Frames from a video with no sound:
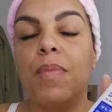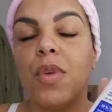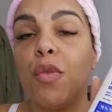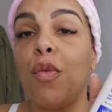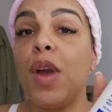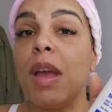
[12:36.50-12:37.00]

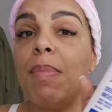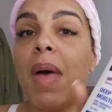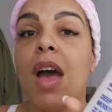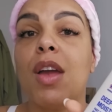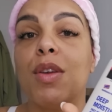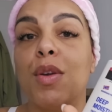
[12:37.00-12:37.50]
cream
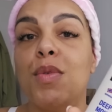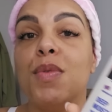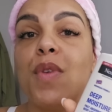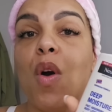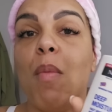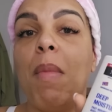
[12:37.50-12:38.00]
that I
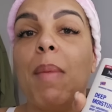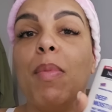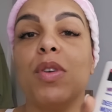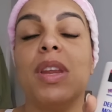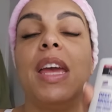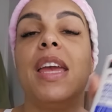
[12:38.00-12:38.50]
use on my
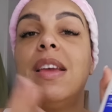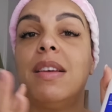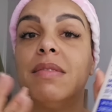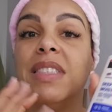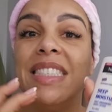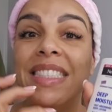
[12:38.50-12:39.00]
body,
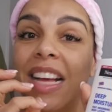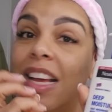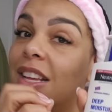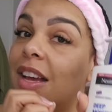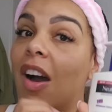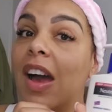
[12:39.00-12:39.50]

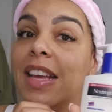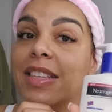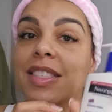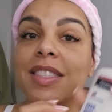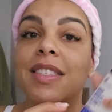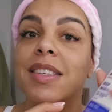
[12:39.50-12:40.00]

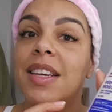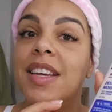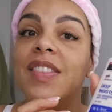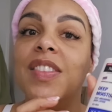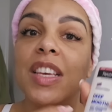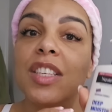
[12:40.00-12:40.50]
guys.
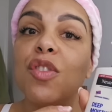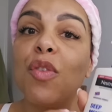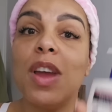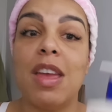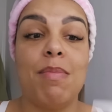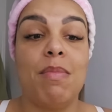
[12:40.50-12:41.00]
This
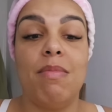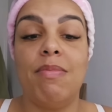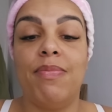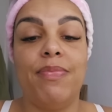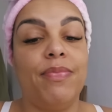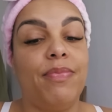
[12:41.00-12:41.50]
cream
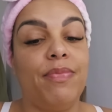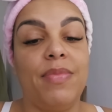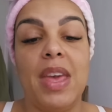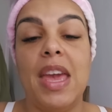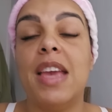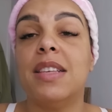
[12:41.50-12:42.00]

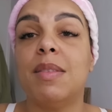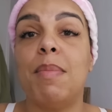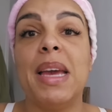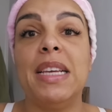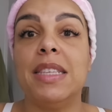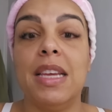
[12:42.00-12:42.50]
is
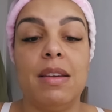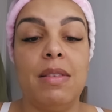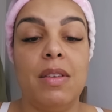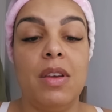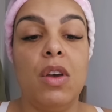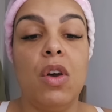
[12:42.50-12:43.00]
amazing.
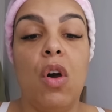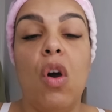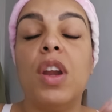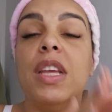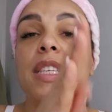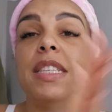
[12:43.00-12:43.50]

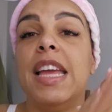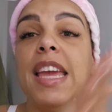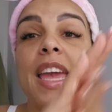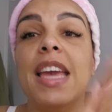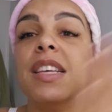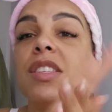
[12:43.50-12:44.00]
Honestly,
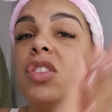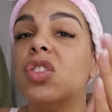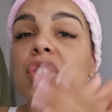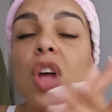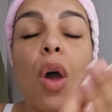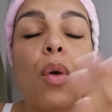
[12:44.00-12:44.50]
it is
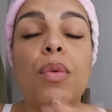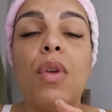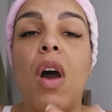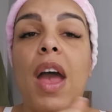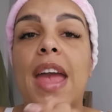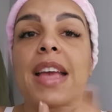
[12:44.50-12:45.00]
so
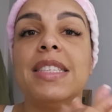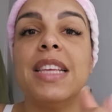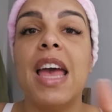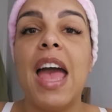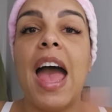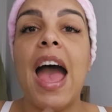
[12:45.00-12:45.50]
nice.
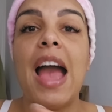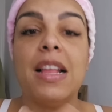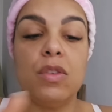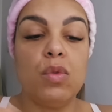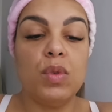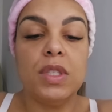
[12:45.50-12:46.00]

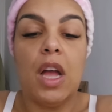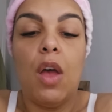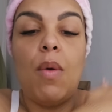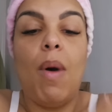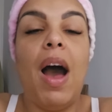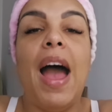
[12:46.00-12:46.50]
And
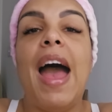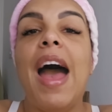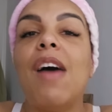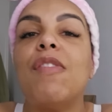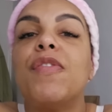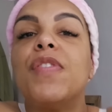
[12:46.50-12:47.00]
also, I
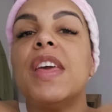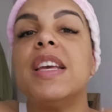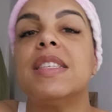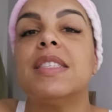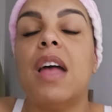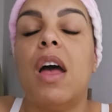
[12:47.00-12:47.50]
have
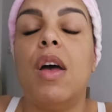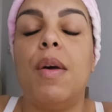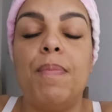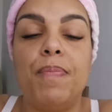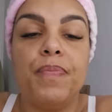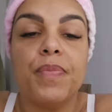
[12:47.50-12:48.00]
this
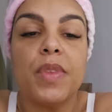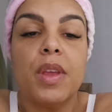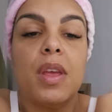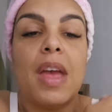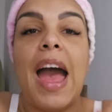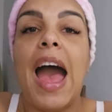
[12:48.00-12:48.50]

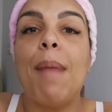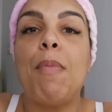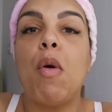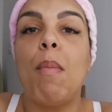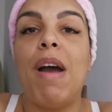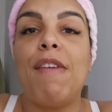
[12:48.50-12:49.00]
app
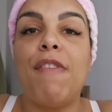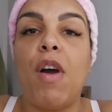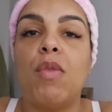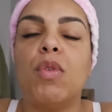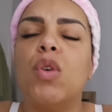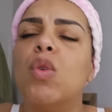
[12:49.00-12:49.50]
on my
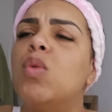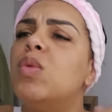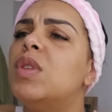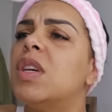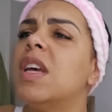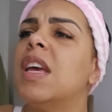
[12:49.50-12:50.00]
phone
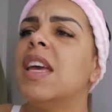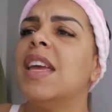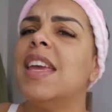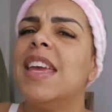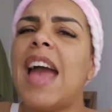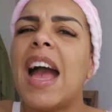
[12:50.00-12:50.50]
called
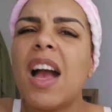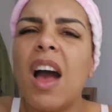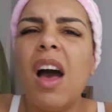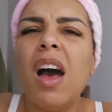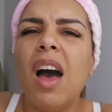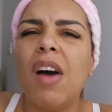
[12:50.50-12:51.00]

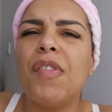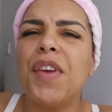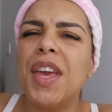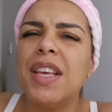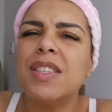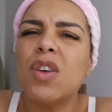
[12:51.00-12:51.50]
Yakka, I
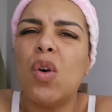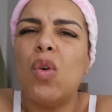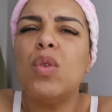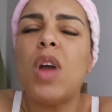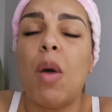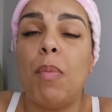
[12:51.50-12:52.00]
think it's
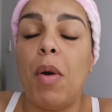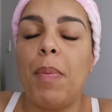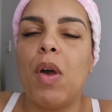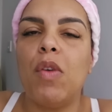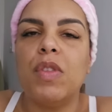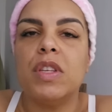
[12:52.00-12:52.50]
called. I'll pop
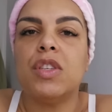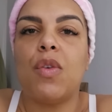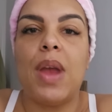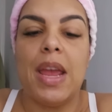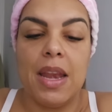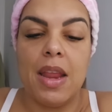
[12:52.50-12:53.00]
it on the
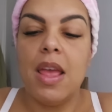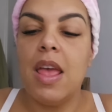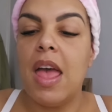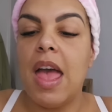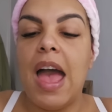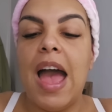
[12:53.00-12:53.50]
screen.
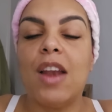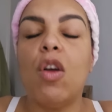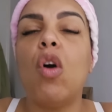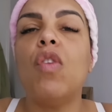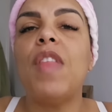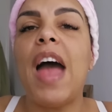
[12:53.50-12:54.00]
And
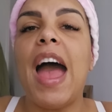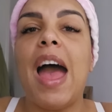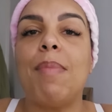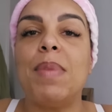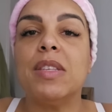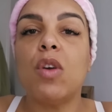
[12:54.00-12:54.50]
on that
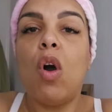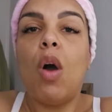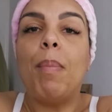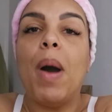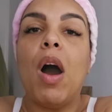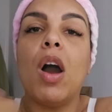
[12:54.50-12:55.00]
app, it's got a
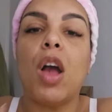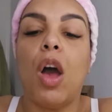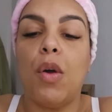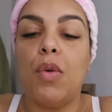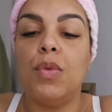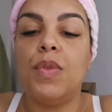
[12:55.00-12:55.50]

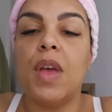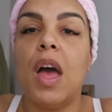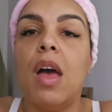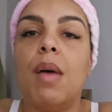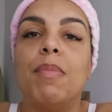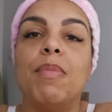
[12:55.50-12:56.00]
barcode
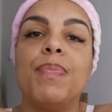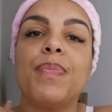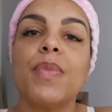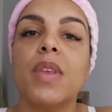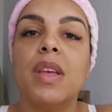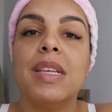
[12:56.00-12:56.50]

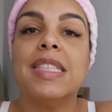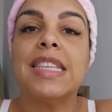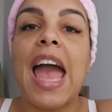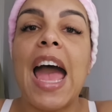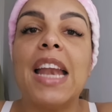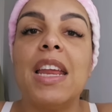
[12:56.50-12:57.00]

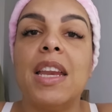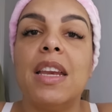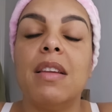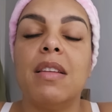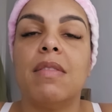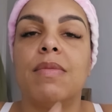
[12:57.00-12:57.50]

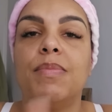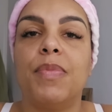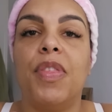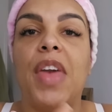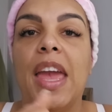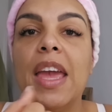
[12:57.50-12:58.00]
scanning
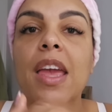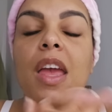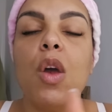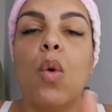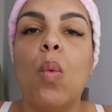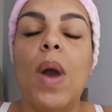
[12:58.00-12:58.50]
thing
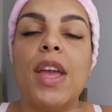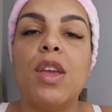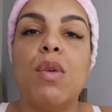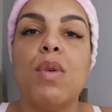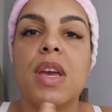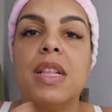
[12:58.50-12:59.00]
where
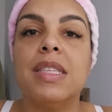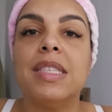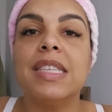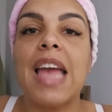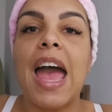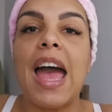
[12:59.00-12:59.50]
you can
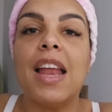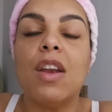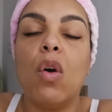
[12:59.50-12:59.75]
scan